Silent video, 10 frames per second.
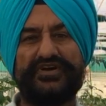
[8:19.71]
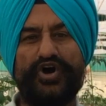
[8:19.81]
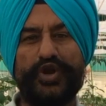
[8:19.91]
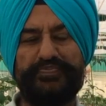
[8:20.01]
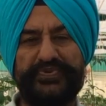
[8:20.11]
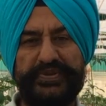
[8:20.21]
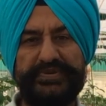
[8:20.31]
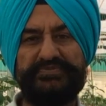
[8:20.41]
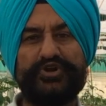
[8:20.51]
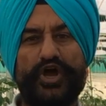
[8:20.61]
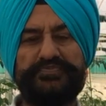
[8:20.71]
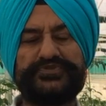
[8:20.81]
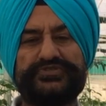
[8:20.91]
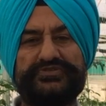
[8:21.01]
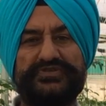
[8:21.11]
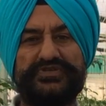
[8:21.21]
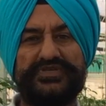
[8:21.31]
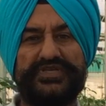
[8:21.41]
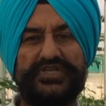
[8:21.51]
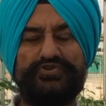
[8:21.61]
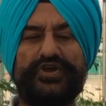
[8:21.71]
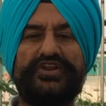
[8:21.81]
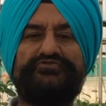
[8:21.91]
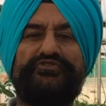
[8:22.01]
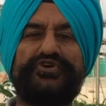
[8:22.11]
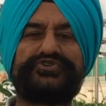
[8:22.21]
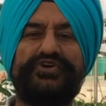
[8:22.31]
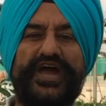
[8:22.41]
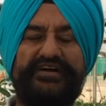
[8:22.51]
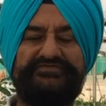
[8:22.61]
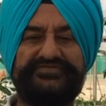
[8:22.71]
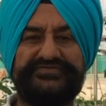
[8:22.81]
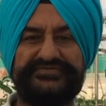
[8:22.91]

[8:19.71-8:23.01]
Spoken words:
or premium crops, you can afford to have